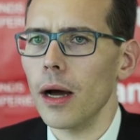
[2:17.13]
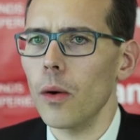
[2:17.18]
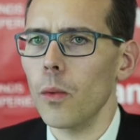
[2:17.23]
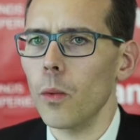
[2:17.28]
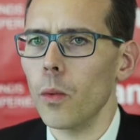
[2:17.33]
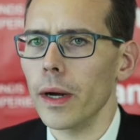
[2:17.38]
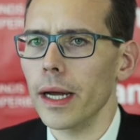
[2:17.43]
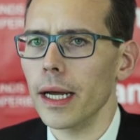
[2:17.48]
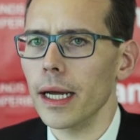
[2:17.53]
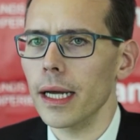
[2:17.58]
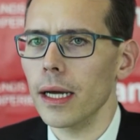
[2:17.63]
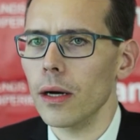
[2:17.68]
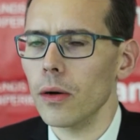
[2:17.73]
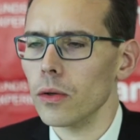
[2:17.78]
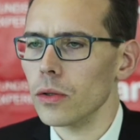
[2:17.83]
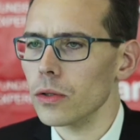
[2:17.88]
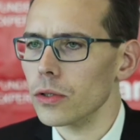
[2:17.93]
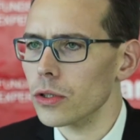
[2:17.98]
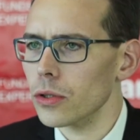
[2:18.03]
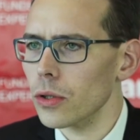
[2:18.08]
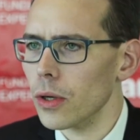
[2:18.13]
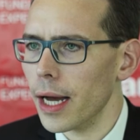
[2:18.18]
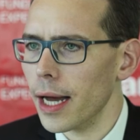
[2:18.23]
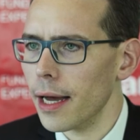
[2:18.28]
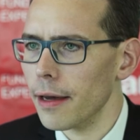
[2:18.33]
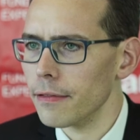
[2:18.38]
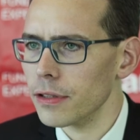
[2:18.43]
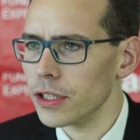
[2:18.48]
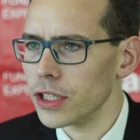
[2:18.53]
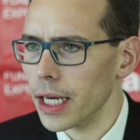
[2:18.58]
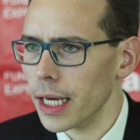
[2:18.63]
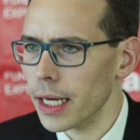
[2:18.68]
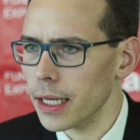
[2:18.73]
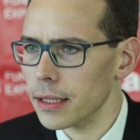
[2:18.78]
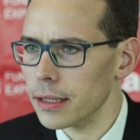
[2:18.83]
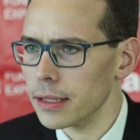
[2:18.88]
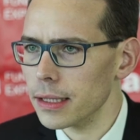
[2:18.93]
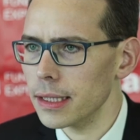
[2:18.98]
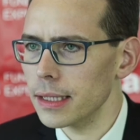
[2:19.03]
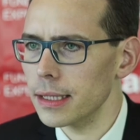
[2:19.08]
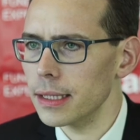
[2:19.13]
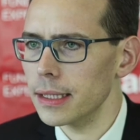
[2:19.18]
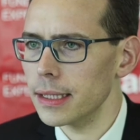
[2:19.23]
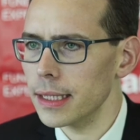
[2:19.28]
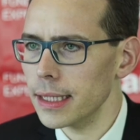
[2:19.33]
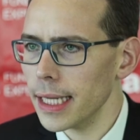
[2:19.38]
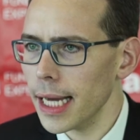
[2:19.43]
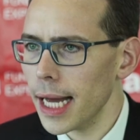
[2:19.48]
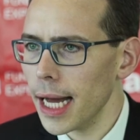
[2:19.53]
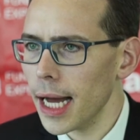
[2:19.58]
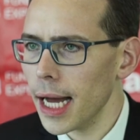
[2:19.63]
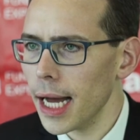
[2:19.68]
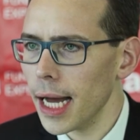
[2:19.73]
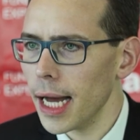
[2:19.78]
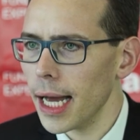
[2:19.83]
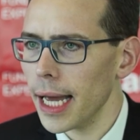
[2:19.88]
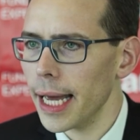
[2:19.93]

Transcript: We also have shares in DIA,